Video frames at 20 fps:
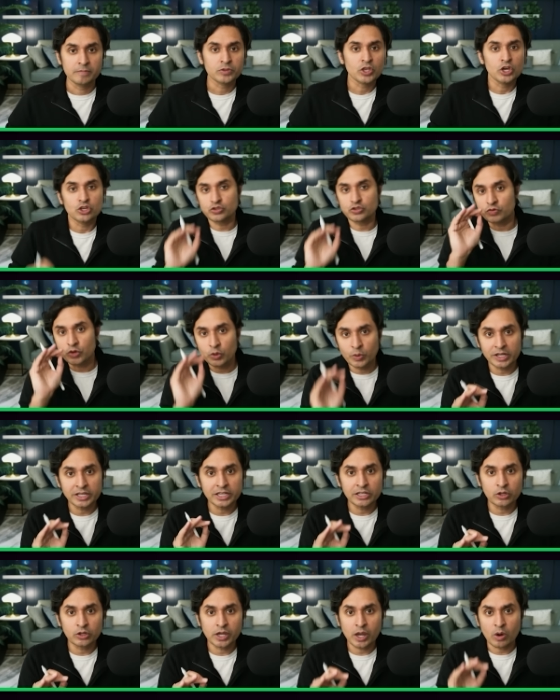So if you really
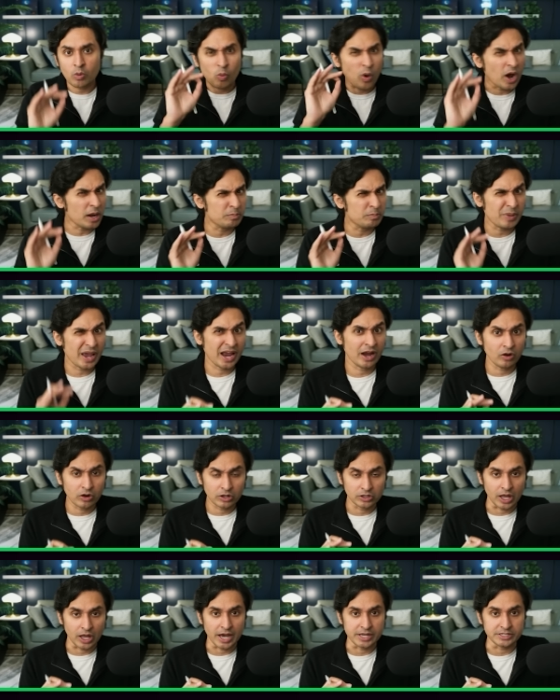look at what
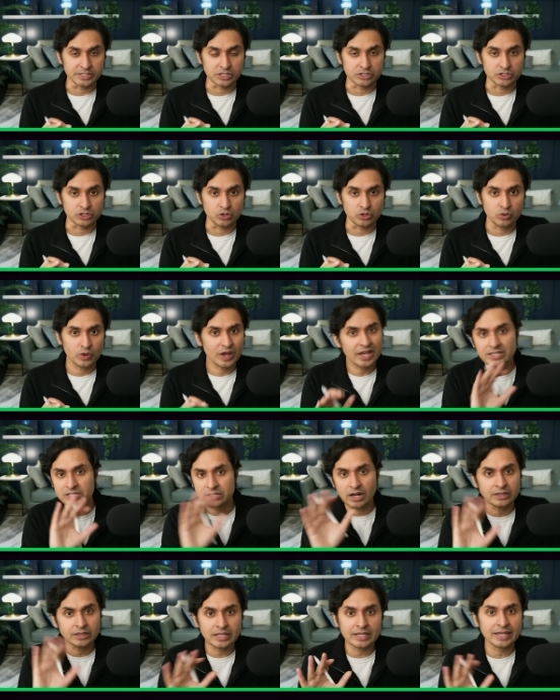paralyzes you, it's
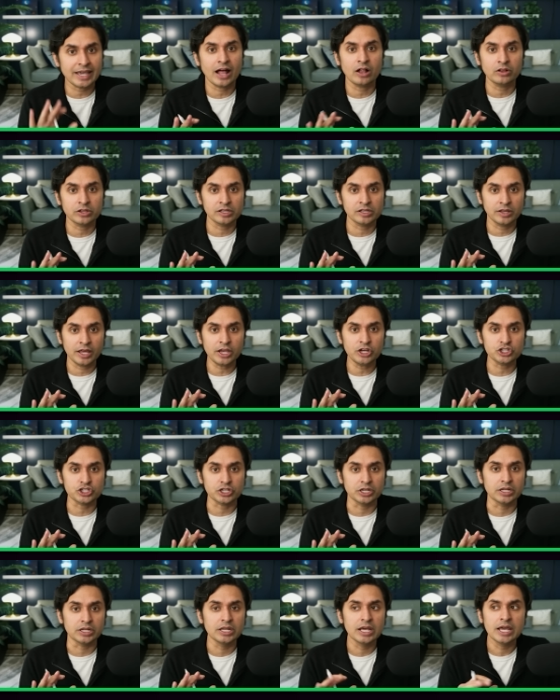not the
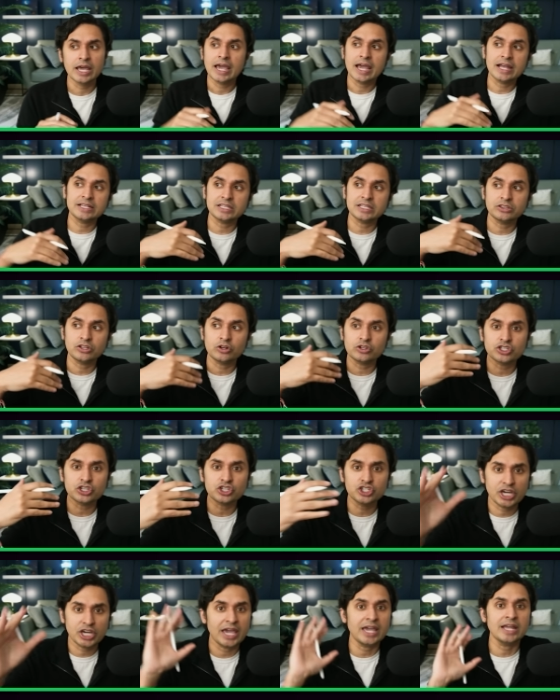calculation, it's that there's a
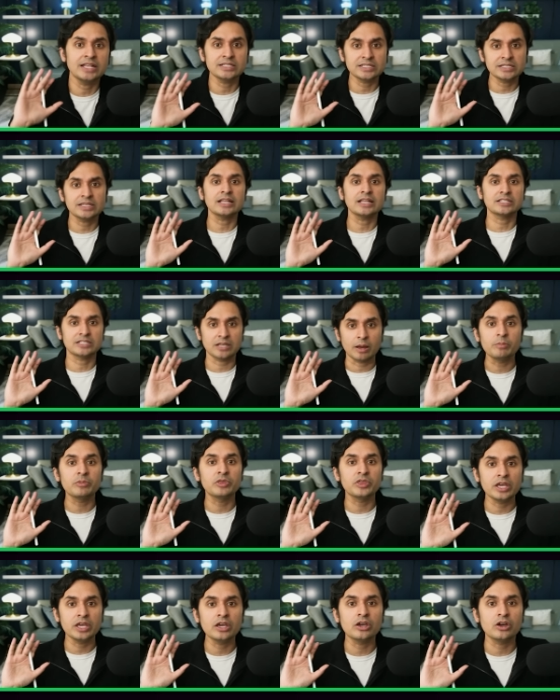chance that
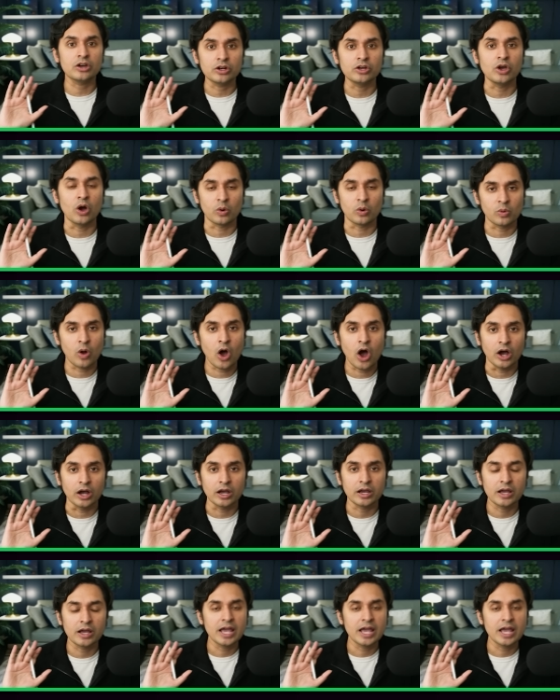something could go wrong